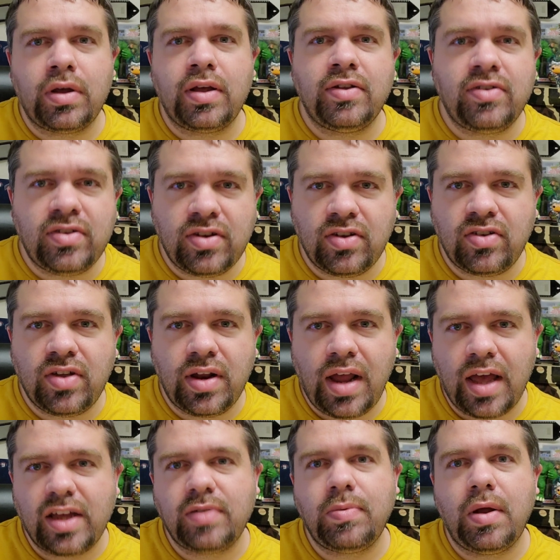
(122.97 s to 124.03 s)
consistent
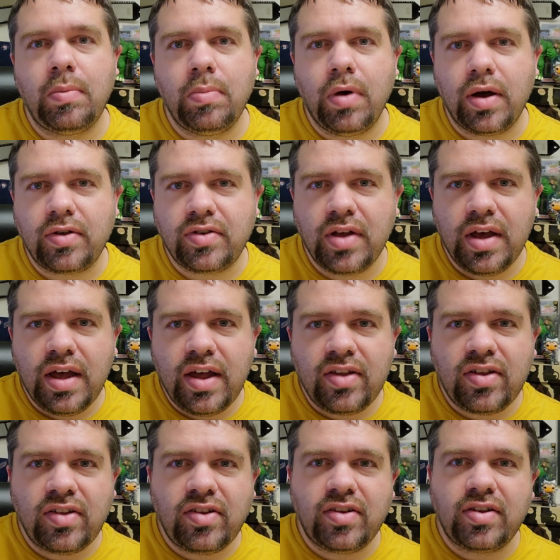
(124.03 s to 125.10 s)
X-Men books
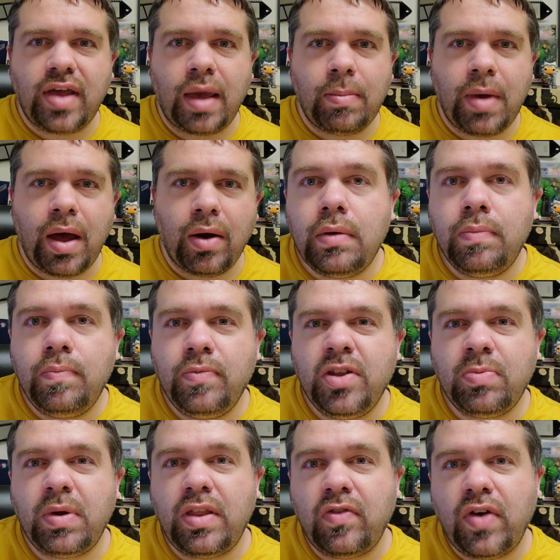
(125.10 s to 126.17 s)
since it's came out. And
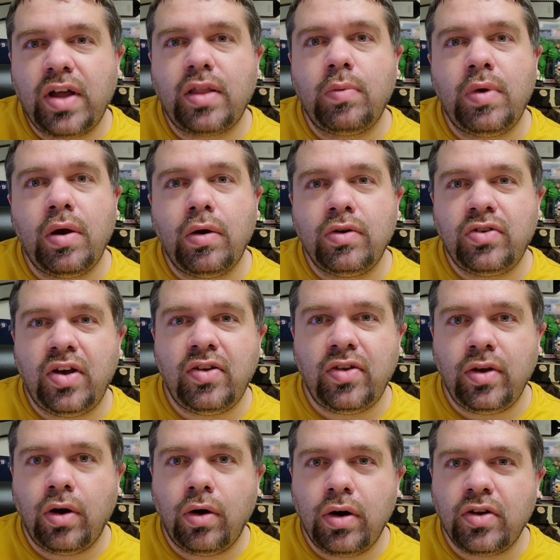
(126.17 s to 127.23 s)
despite the fact that we are
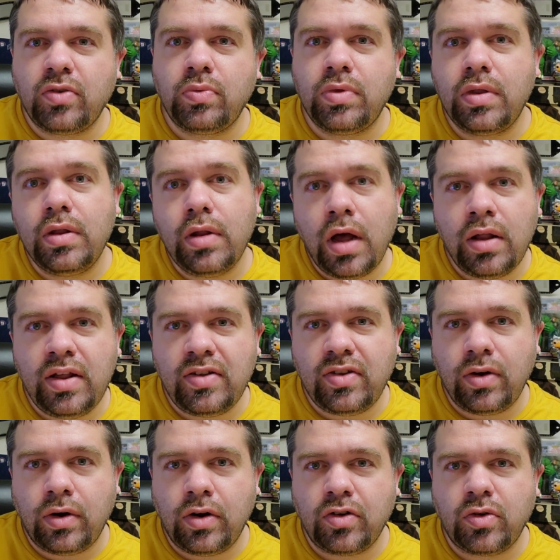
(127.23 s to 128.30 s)
changing artists, at least the
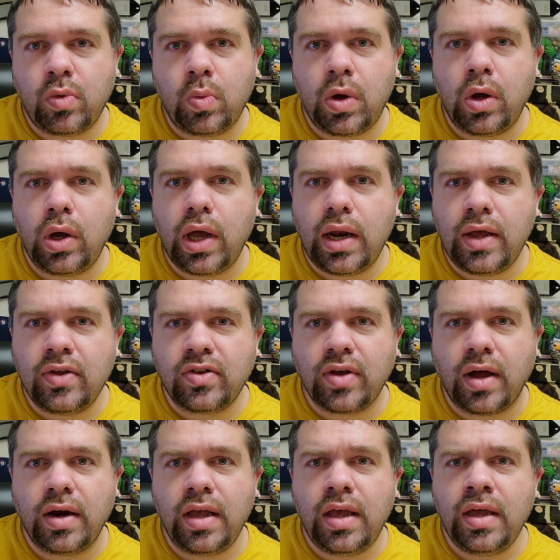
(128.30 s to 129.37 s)
artist that we're getting,
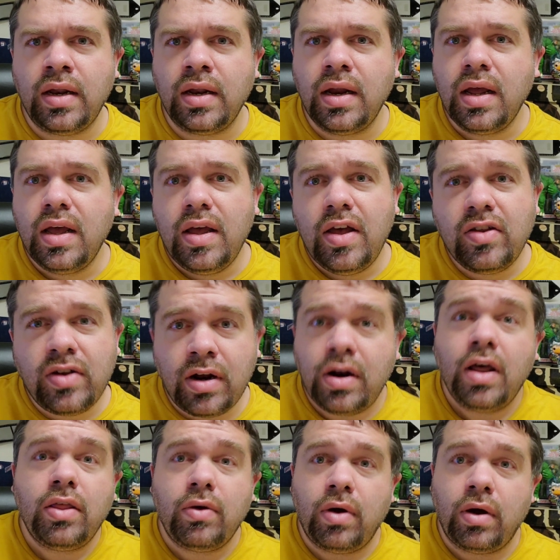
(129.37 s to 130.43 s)
Scott Eaton, isn't
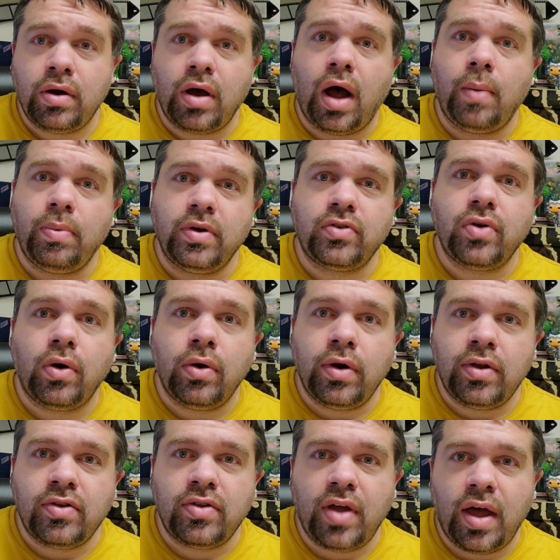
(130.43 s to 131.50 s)
another accomplished
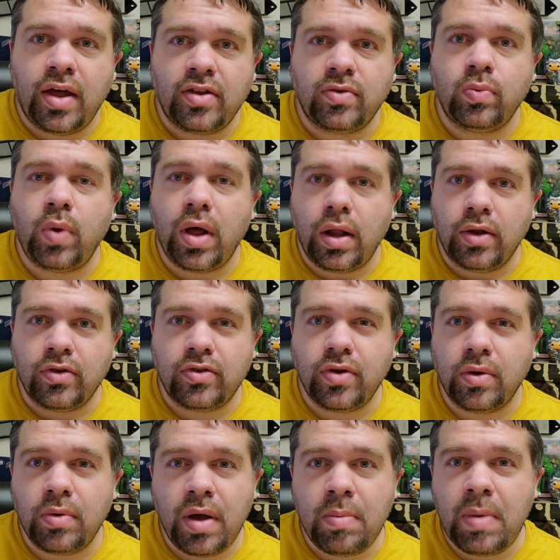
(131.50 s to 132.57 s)
artist as well.
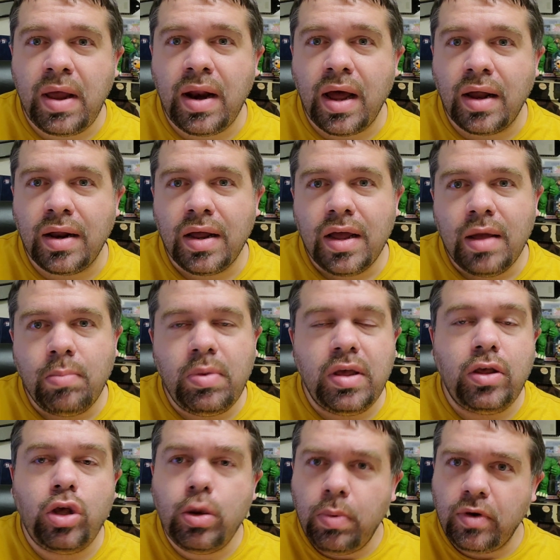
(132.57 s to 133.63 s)
So it may not be
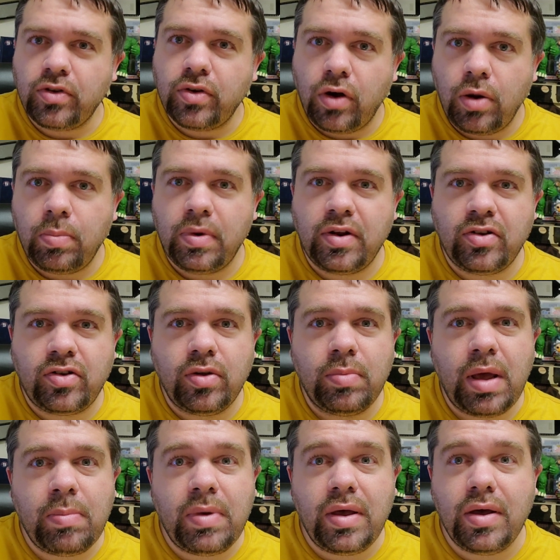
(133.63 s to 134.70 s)
Kubert's art, but it still may
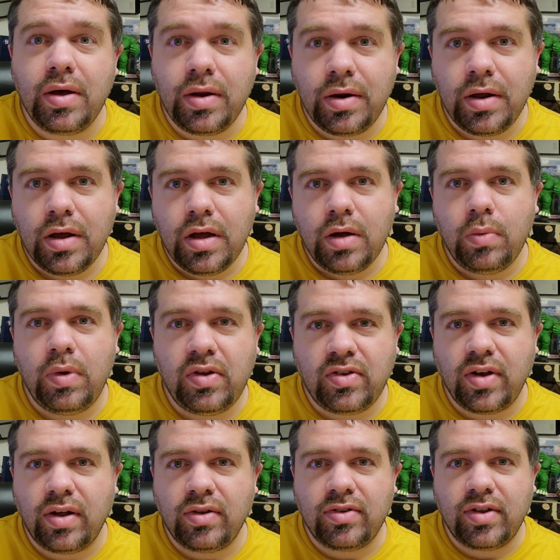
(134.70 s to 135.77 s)
be good. We
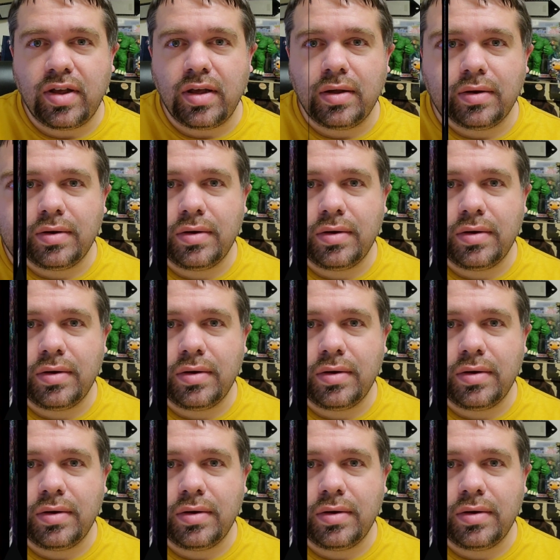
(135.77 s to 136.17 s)
shall see.